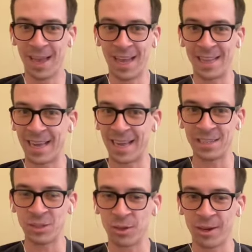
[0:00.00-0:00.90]
And that
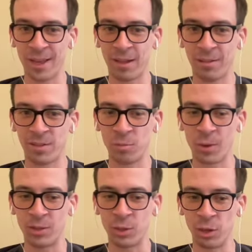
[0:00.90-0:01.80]
is not a healthy
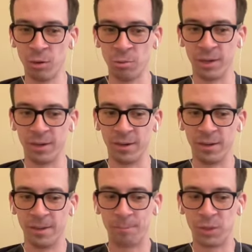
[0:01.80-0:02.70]
way to go. And,
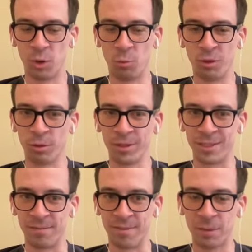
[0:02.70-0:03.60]
with all these
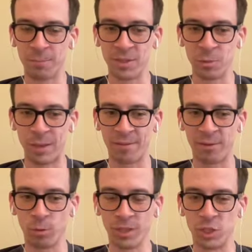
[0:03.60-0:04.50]
developments that we have
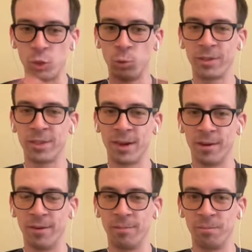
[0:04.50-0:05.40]
and all these tools that
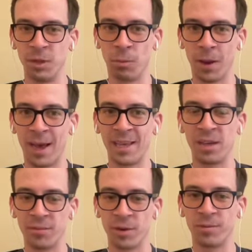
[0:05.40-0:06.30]
are, lying
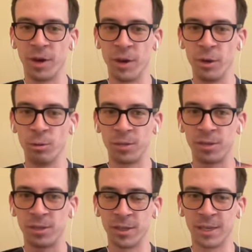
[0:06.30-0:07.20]
in front of our
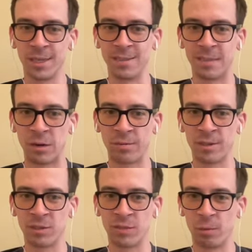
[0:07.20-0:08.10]
nose, instead of
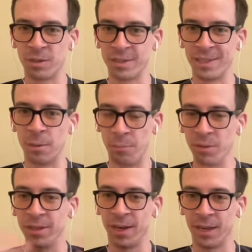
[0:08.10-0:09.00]
us focusing and
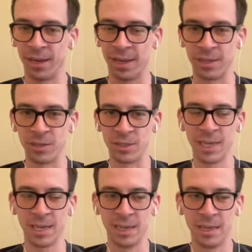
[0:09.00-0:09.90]
building, like you said,